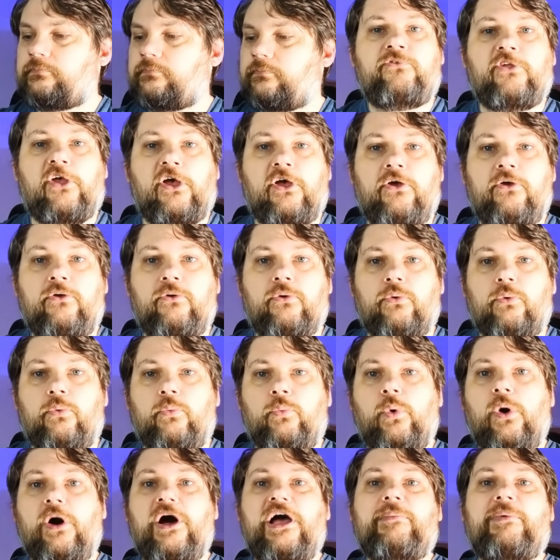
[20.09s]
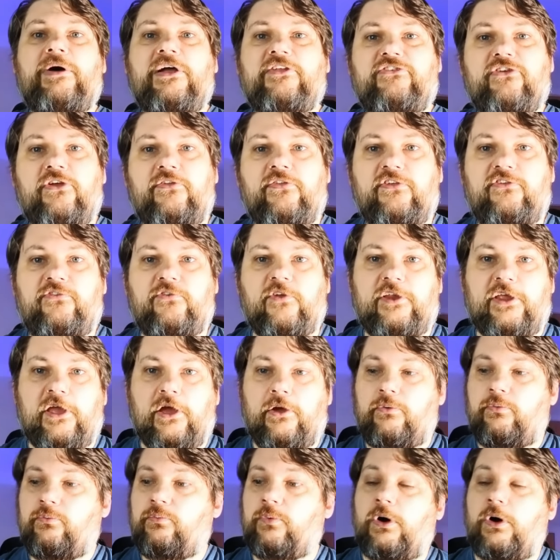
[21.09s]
So why am I doing this video?